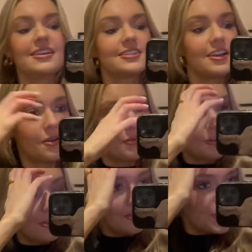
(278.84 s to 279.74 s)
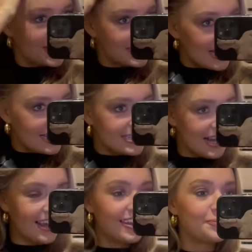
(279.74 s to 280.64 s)
so not the best
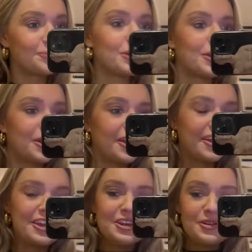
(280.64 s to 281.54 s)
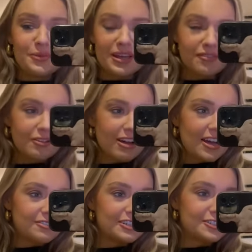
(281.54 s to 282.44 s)
lighting, but we have
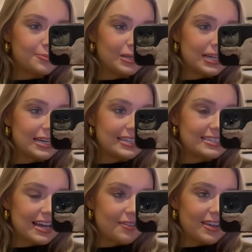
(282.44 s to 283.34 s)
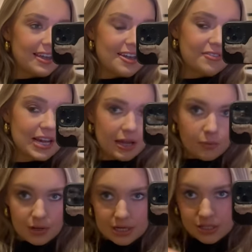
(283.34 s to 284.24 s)
arrived in Dublin. It's now the evening.
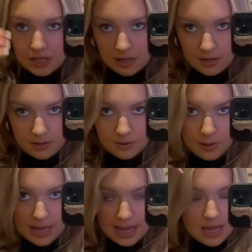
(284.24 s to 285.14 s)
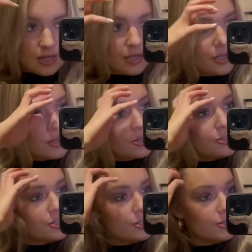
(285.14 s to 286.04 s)
We're actually on the way
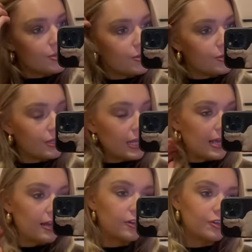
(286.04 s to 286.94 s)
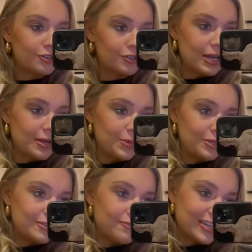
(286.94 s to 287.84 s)
to the Country
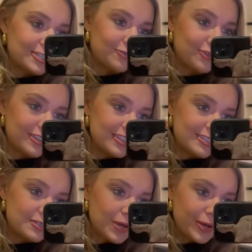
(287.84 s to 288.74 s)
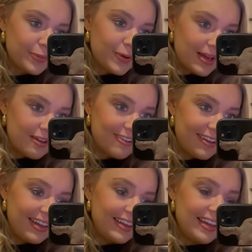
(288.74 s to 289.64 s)
Music Festival. This is what I'm
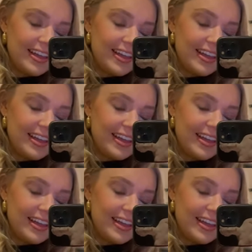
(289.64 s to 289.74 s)
wearing.